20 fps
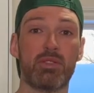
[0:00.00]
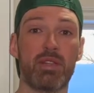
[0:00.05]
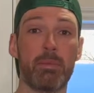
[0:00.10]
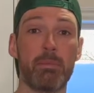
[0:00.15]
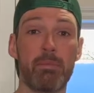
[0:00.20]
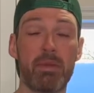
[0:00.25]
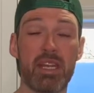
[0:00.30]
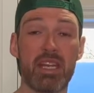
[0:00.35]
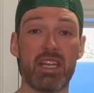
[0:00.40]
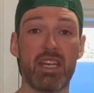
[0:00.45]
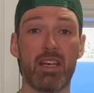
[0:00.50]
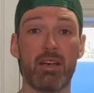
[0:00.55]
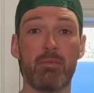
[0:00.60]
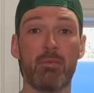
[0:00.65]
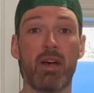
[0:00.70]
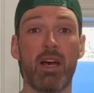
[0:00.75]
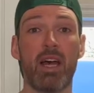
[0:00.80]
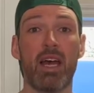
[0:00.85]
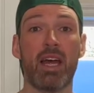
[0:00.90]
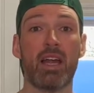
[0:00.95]
to medium.
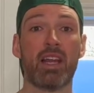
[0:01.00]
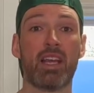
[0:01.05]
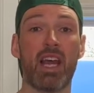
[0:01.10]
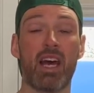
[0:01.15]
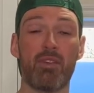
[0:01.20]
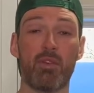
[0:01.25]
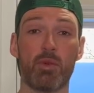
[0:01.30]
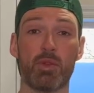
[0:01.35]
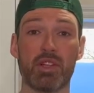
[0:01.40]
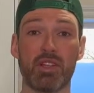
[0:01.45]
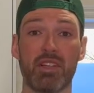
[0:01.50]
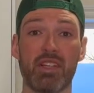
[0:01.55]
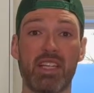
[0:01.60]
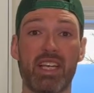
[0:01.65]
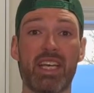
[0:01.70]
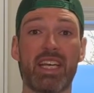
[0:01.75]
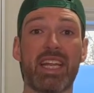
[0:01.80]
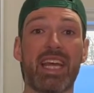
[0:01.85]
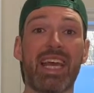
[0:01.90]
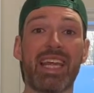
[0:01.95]
Cover with a
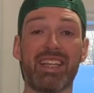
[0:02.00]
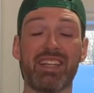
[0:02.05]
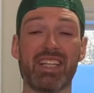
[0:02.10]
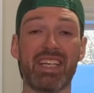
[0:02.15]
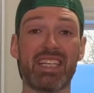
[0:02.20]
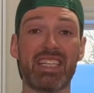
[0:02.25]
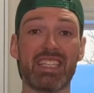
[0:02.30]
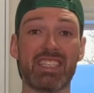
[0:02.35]
lid and let it